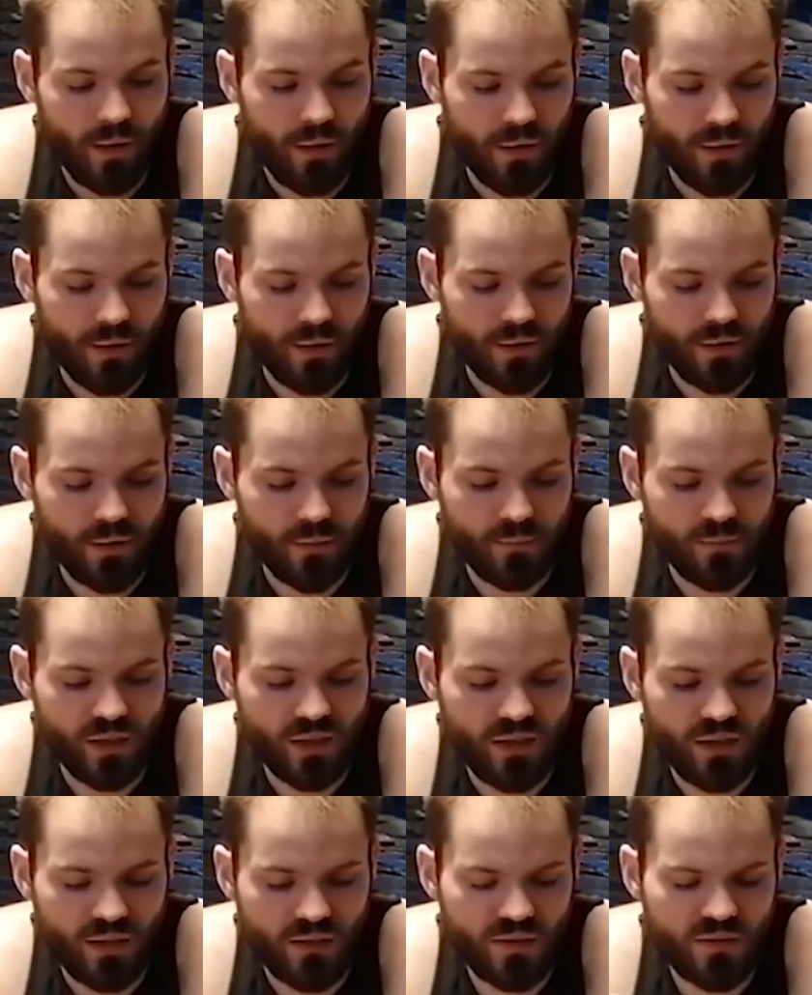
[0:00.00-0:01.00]
and it
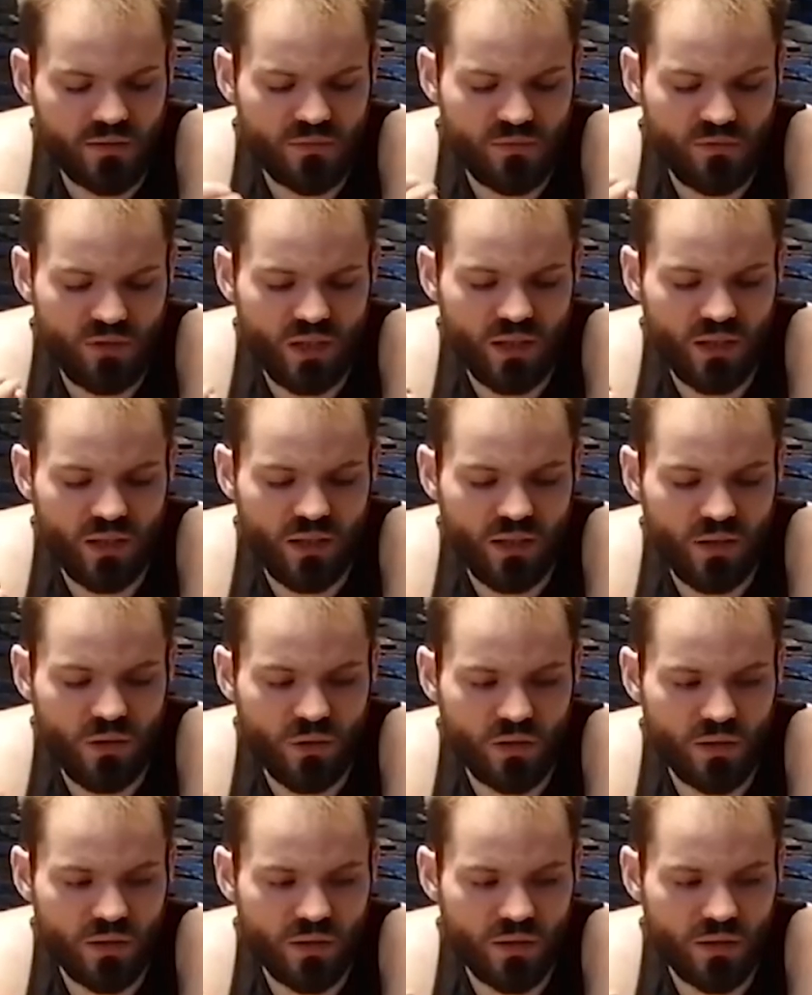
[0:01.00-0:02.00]
doesn't really
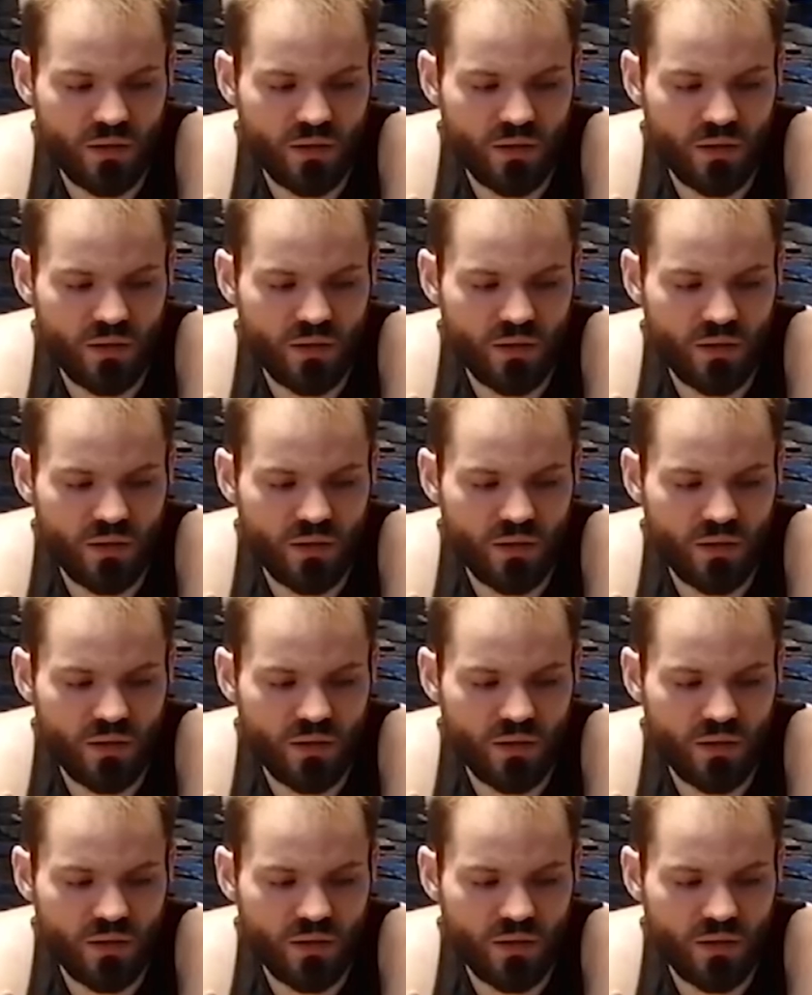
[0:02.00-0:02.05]
look,